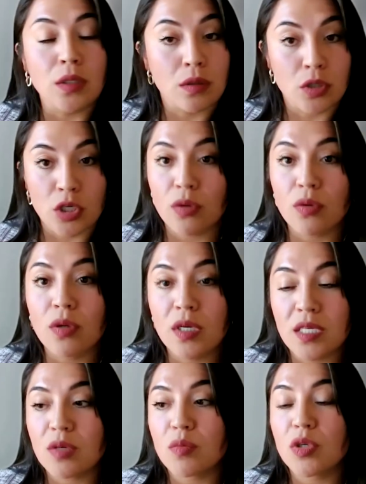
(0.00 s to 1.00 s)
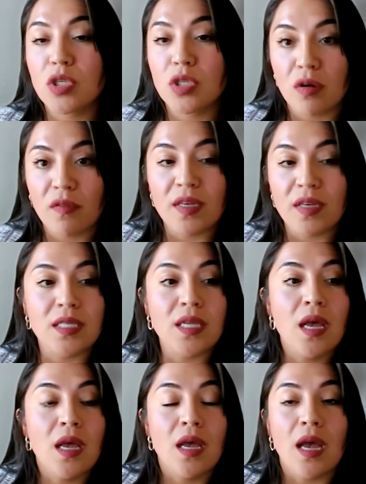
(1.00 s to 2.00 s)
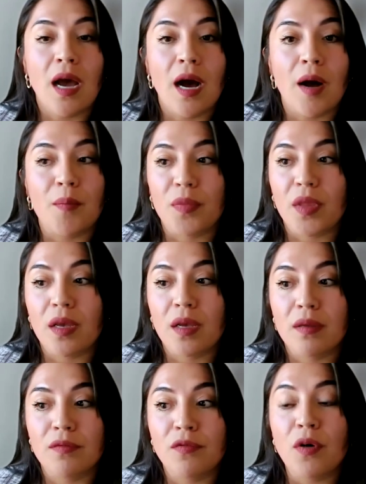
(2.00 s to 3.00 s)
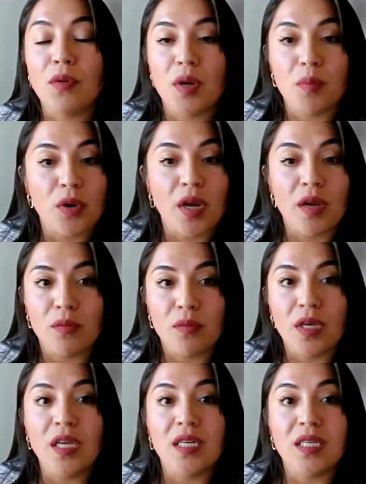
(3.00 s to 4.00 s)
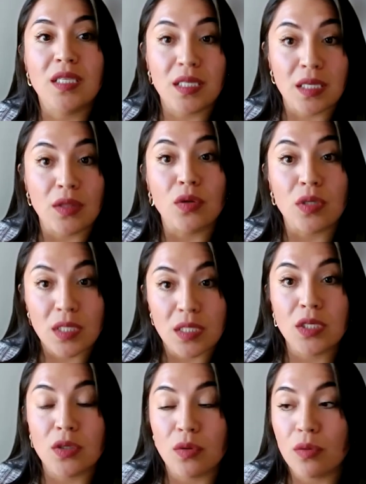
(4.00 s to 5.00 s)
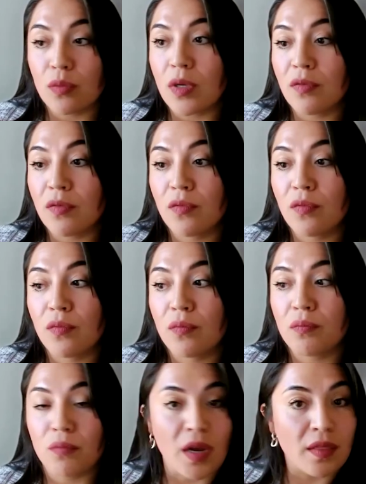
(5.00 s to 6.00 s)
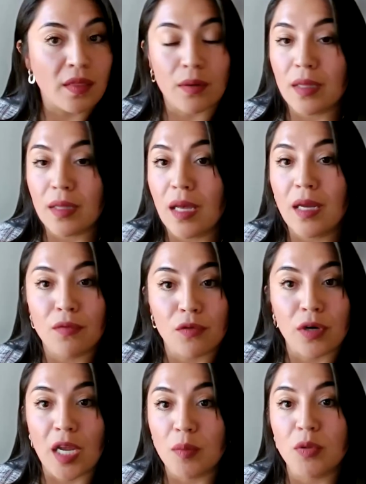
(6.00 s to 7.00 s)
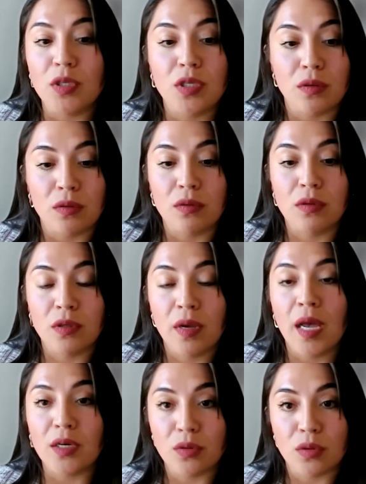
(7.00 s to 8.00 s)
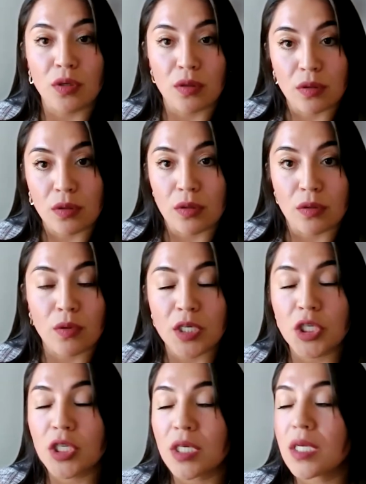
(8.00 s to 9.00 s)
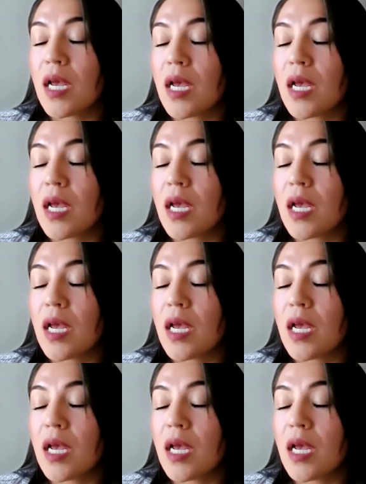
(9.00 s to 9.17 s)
general customer service phone number, and we can either assist you if right there and then if we're able to handle your question,